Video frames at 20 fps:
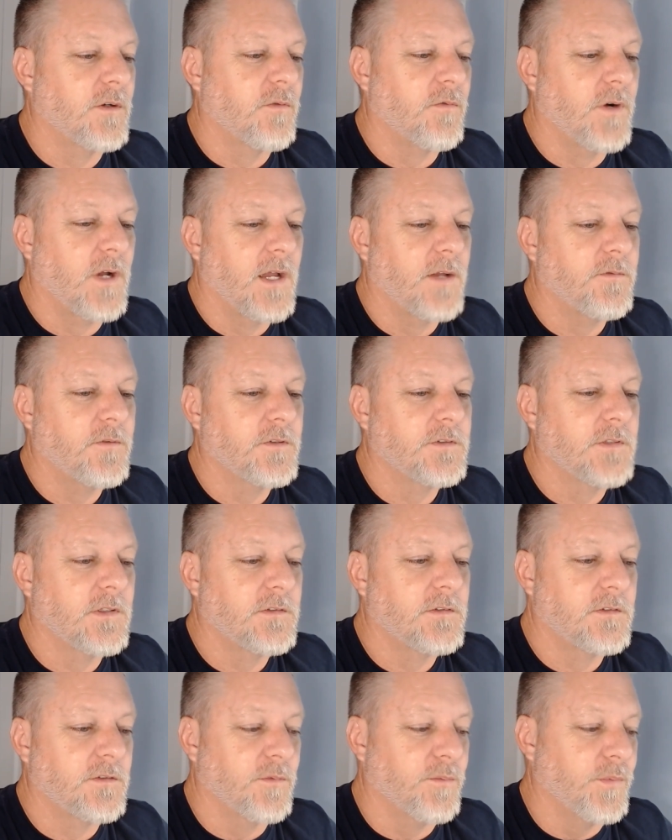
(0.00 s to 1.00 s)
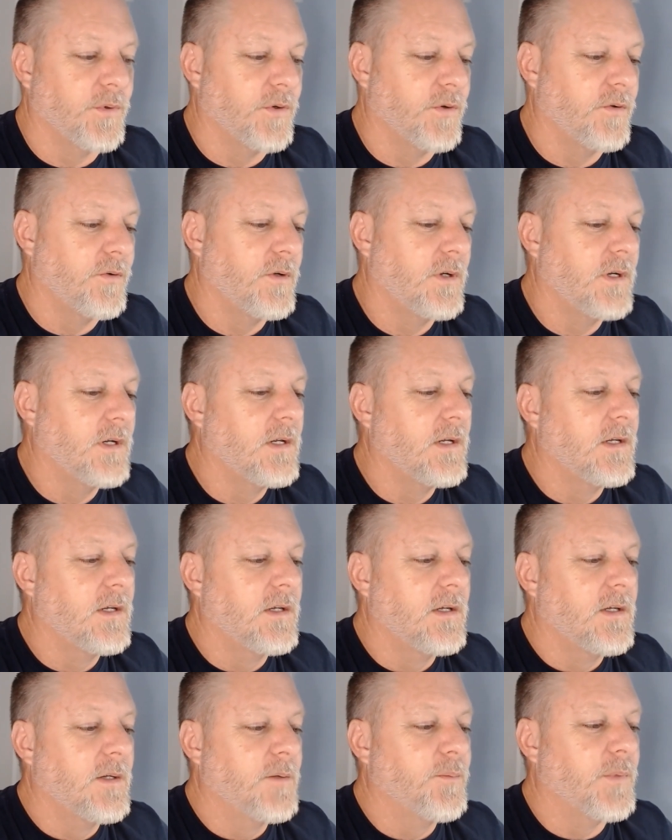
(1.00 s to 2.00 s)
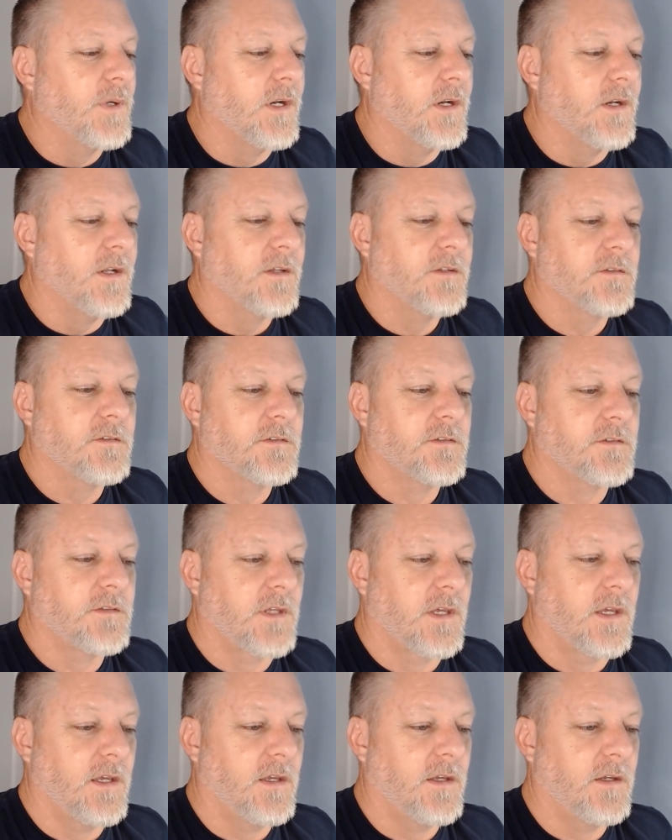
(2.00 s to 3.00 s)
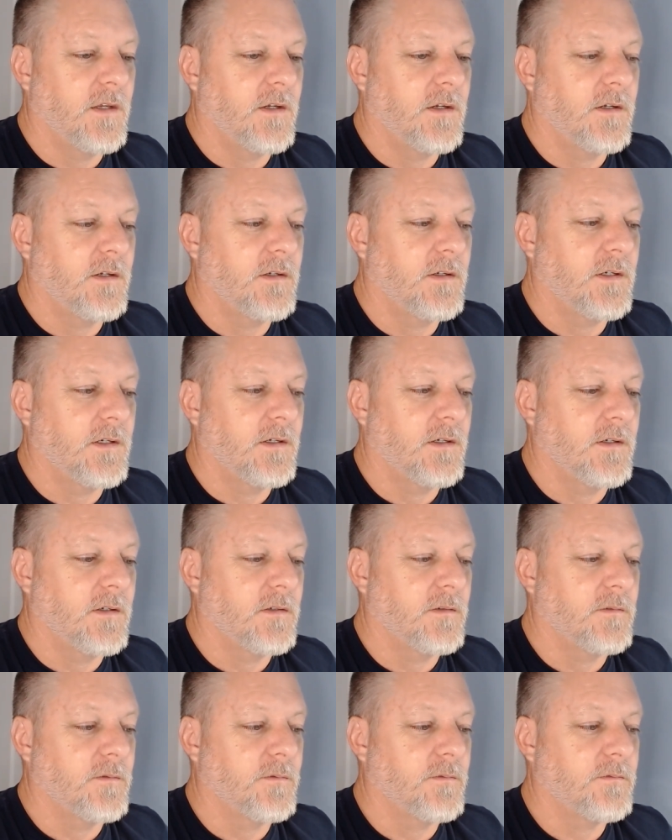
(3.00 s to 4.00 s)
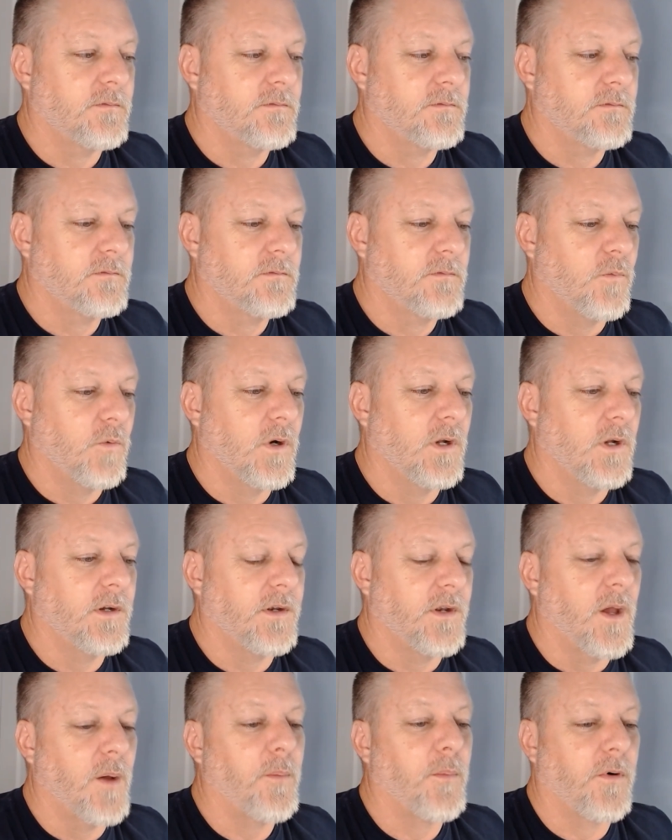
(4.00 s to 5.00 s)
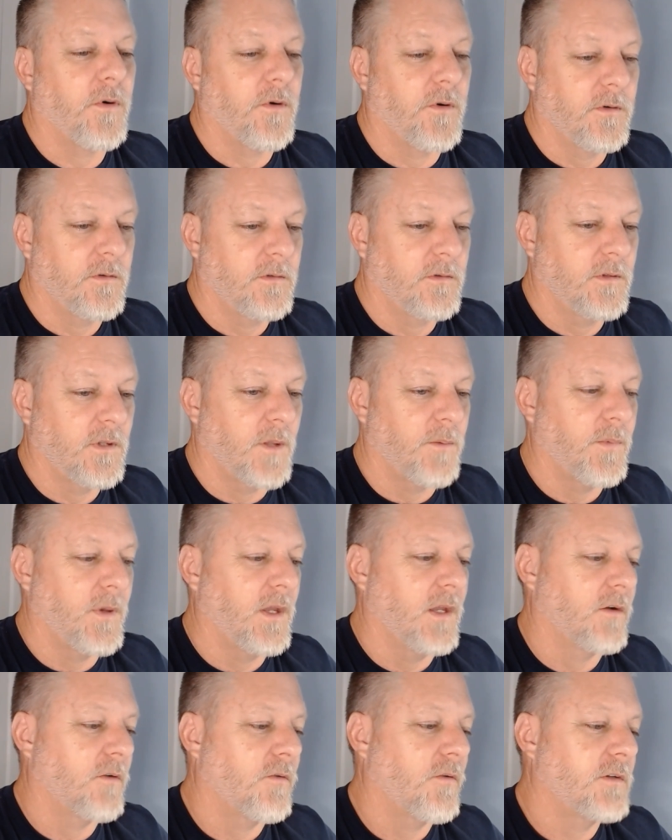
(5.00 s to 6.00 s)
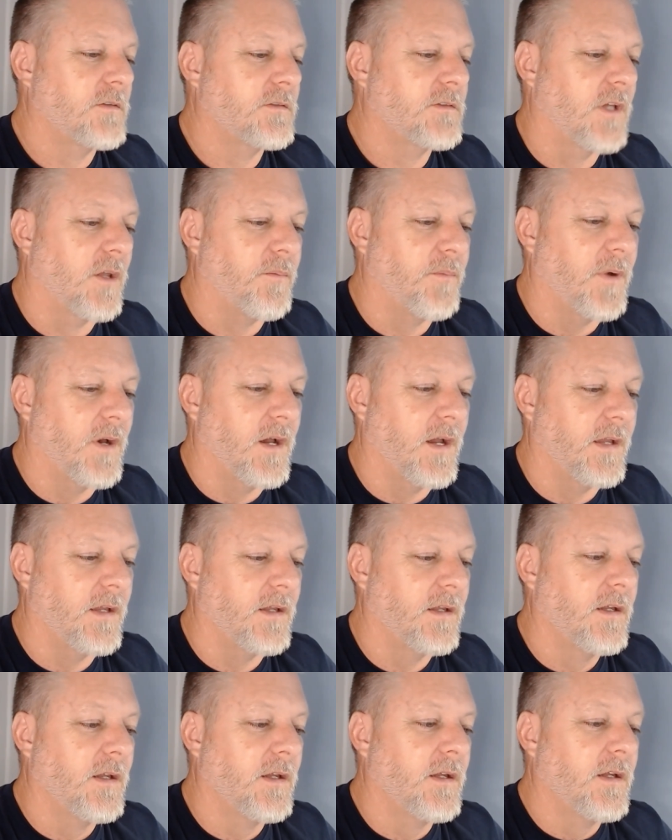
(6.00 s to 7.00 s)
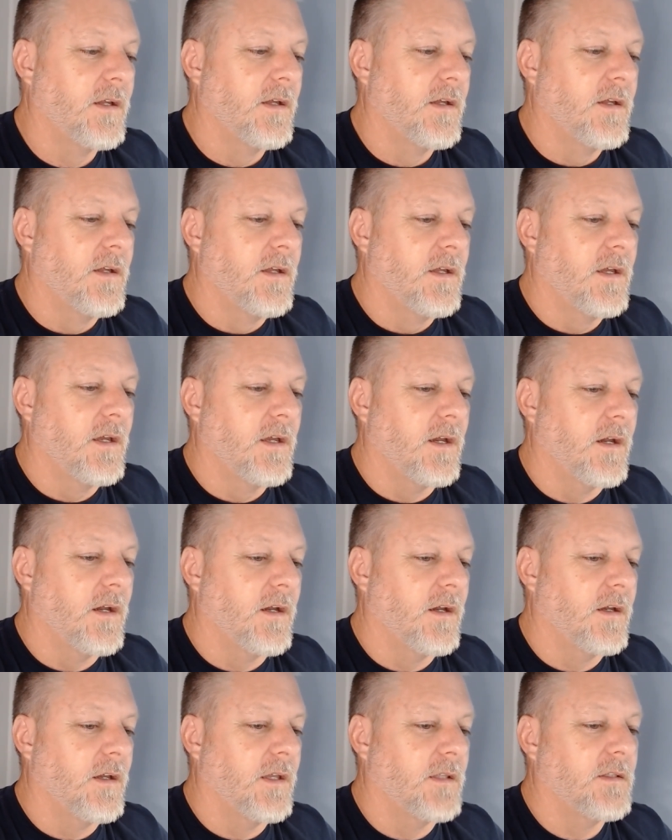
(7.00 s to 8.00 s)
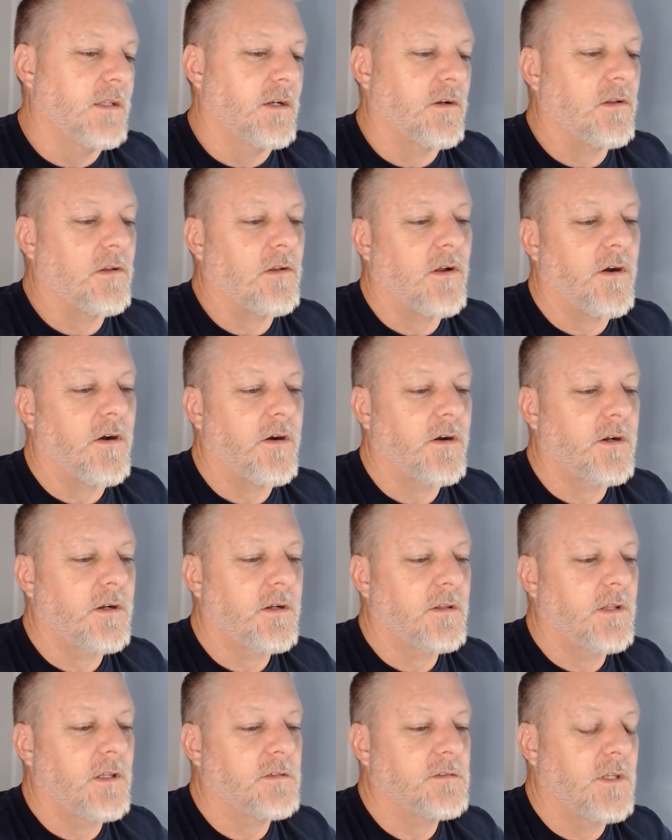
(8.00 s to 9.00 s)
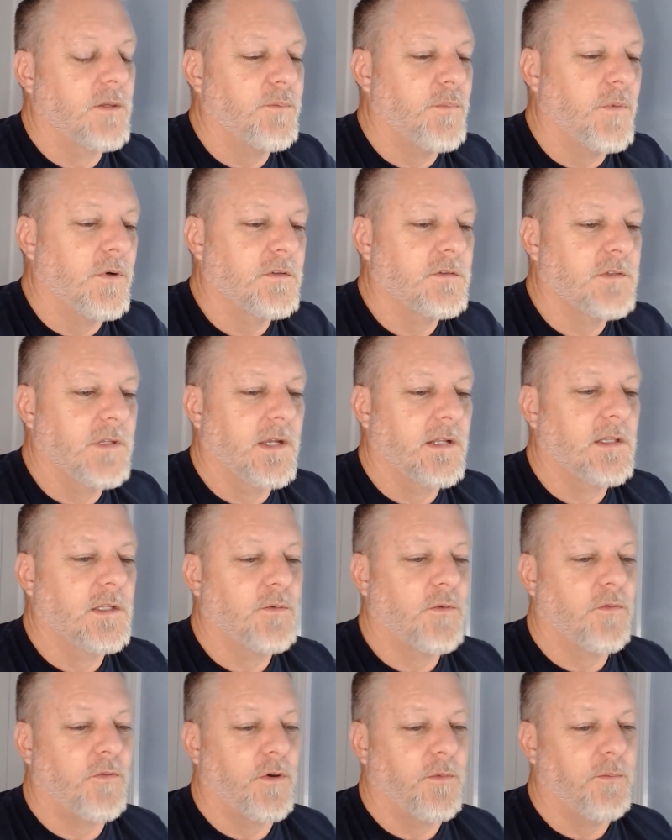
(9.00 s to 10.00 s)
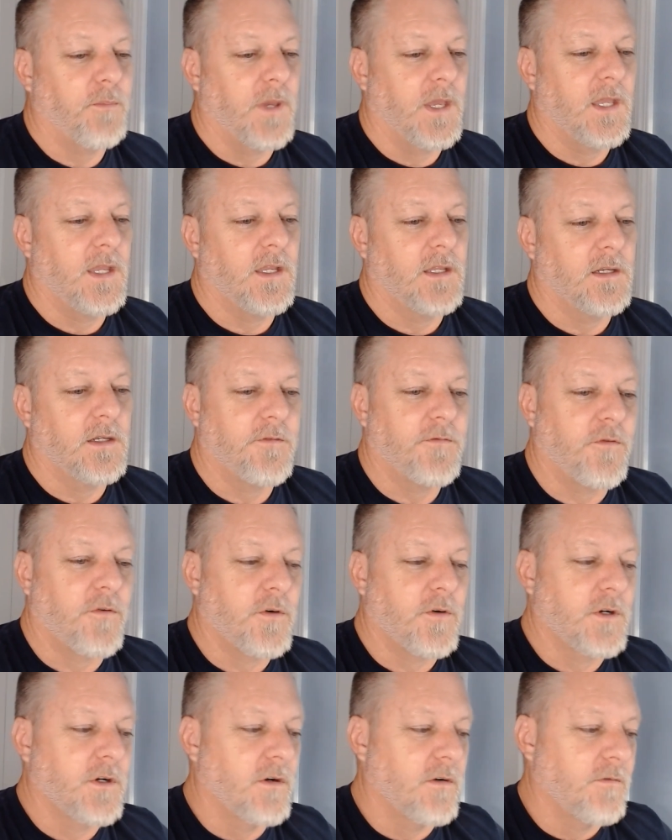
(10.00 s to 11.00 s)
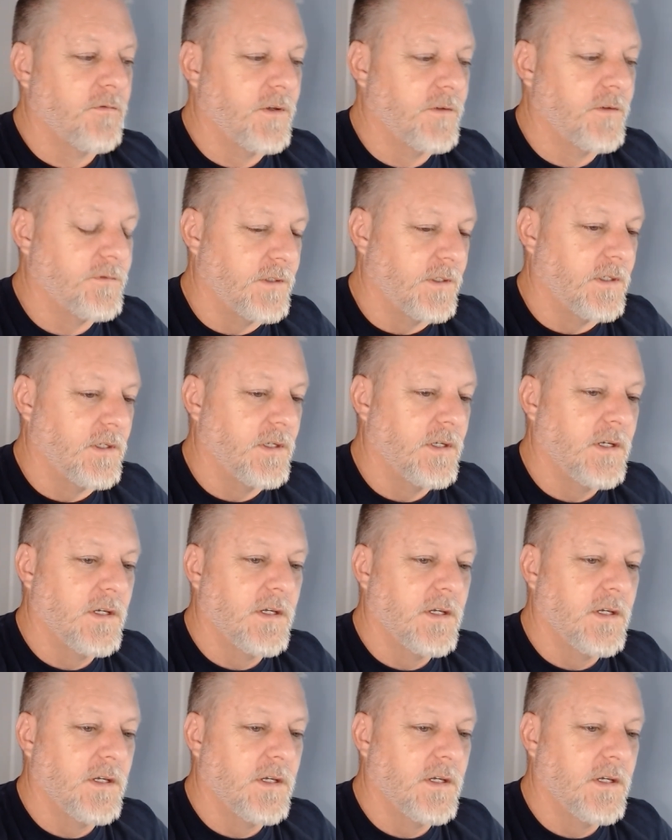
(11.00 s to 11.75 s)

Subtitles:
arrivals at Cebu, but it doesn't say what number they may increase that by. And then Clark, they said most likely will remain at 450